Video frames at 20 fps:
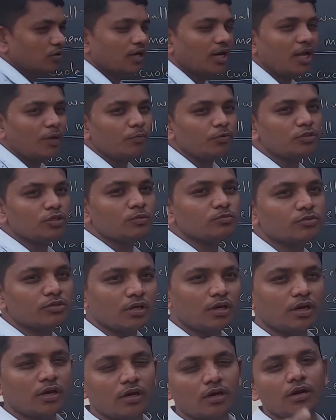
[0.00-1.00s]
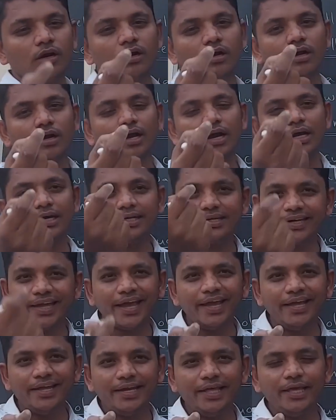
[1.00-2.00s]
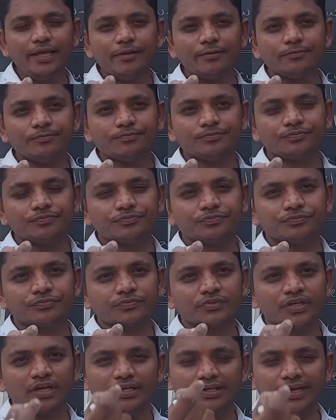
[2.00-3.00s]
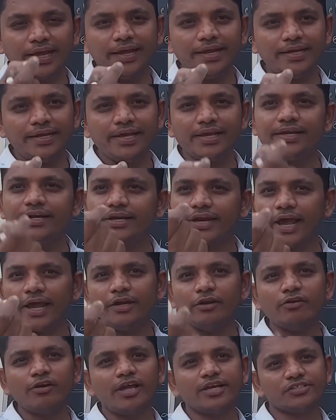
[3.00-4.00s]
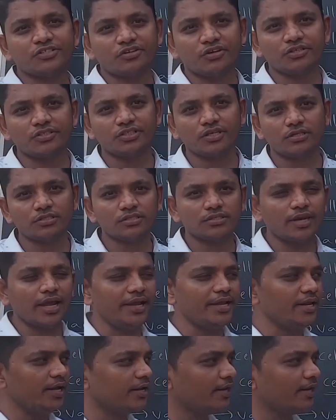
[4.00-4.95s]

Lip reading: Ribosomes are tiny granule-like structures. For